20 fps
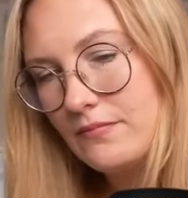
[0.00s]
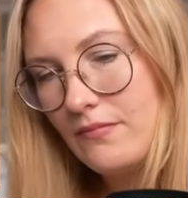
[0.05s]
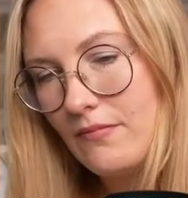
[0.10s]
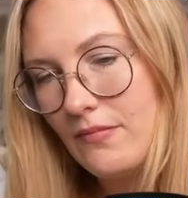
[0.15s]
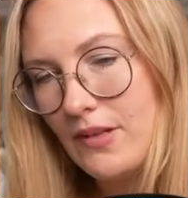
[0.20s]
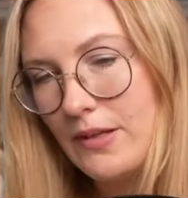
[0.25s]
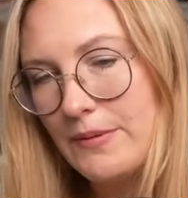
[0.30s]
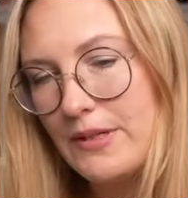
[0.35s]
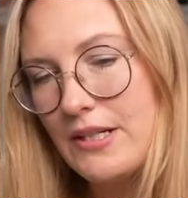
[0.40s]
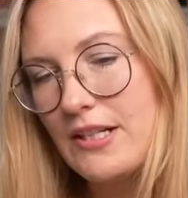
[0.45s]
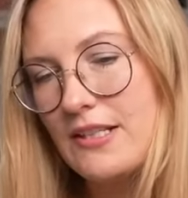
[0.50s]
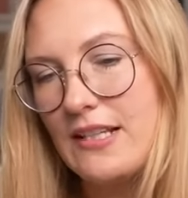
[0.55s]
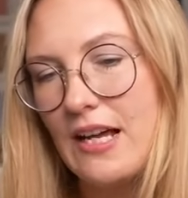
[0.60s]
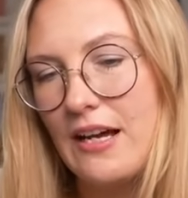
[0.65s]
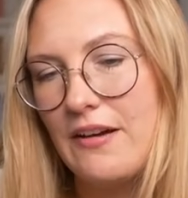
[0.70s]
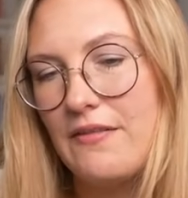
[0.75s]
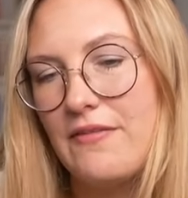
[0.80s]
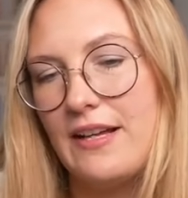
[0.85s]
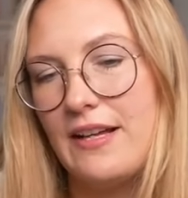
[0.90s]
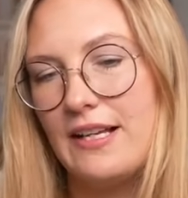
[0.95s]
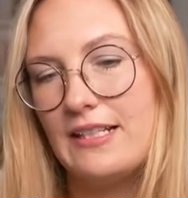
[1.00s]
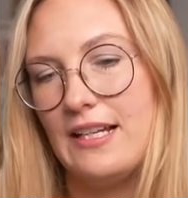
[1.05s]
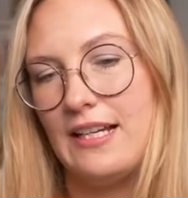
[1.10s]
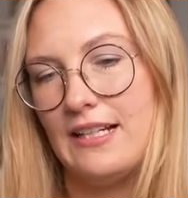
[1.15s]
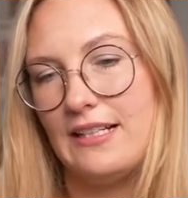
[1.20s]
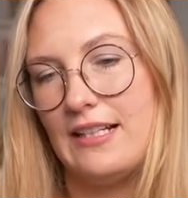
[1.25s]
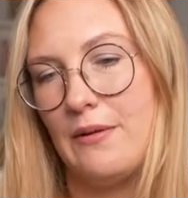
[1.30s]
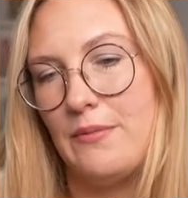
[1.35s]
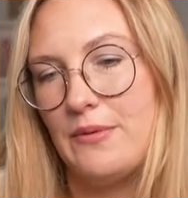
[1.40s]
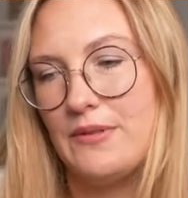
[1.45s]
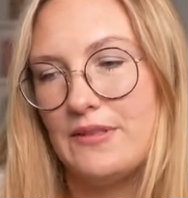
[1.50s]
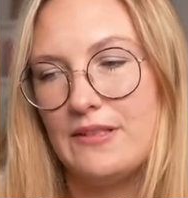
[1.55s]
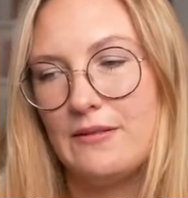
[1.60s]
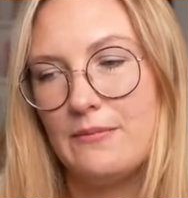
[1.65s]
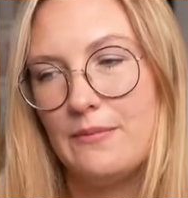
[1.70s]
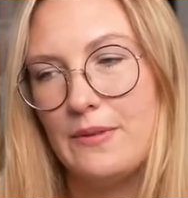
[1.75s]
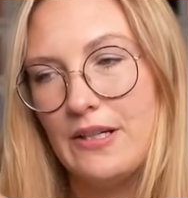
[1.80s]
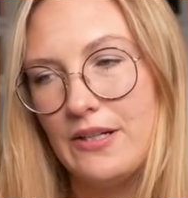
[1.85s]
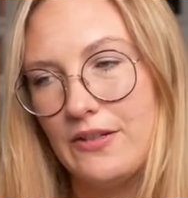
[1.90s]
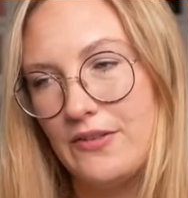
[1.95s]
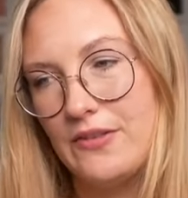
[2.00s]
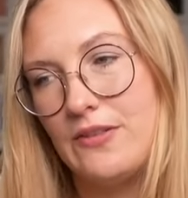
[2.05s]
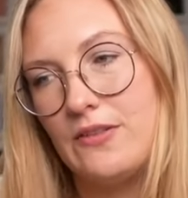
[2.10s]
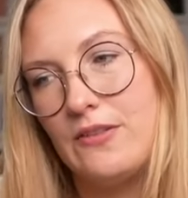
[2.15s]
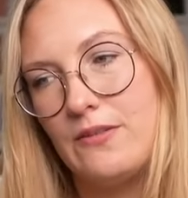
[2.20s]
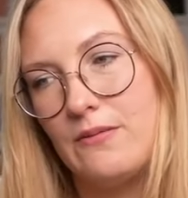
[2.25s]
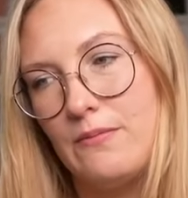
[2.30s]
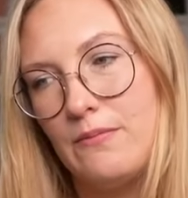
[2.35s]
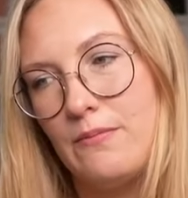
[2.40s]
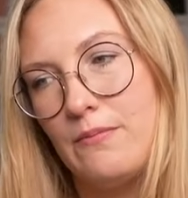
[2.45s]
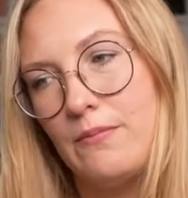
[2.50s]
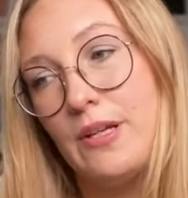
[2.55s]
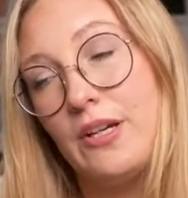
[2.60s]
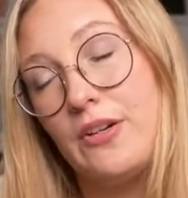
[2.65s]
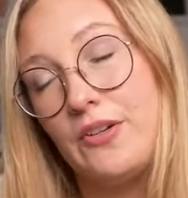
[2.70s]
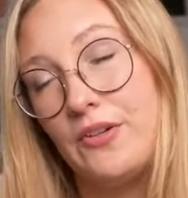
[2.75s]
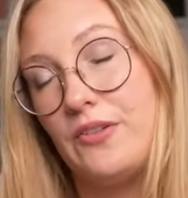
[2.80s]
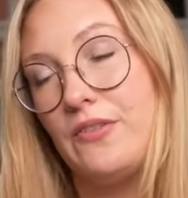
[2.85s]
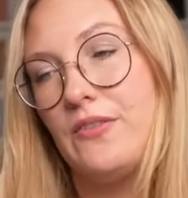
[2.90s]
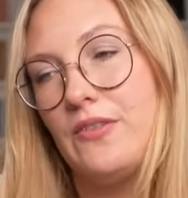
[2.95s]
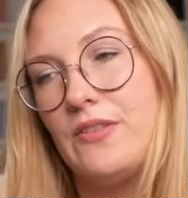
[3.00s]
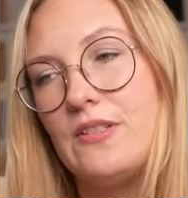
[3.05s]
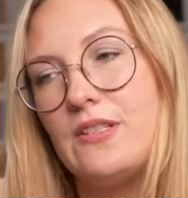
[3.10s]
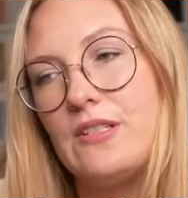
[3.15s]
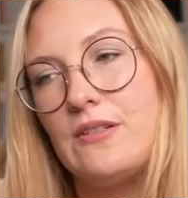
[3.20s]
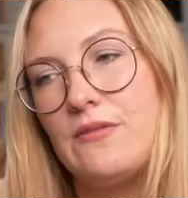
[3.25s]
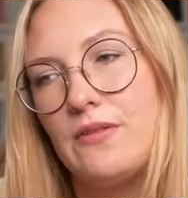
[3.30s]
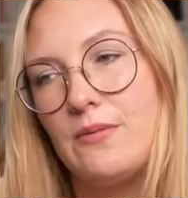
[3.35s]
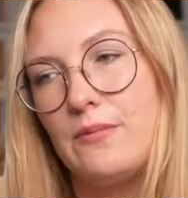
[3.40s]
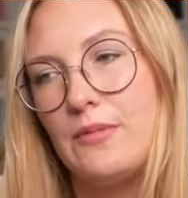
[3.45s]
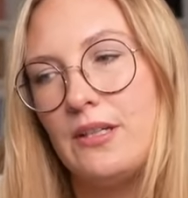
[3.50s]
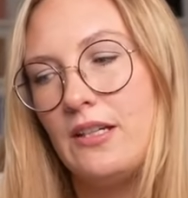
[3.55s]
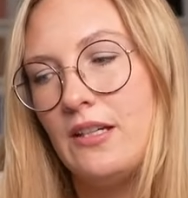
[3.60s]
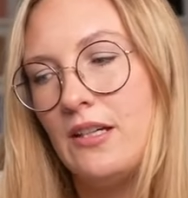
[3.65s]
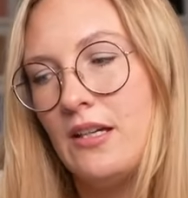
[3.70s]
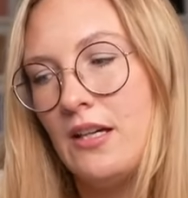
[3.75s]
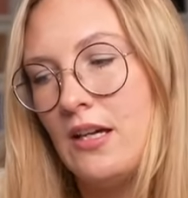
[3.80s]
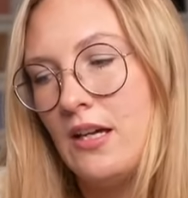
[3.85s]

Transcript: because I felt like that was the biggest, bigger university for me.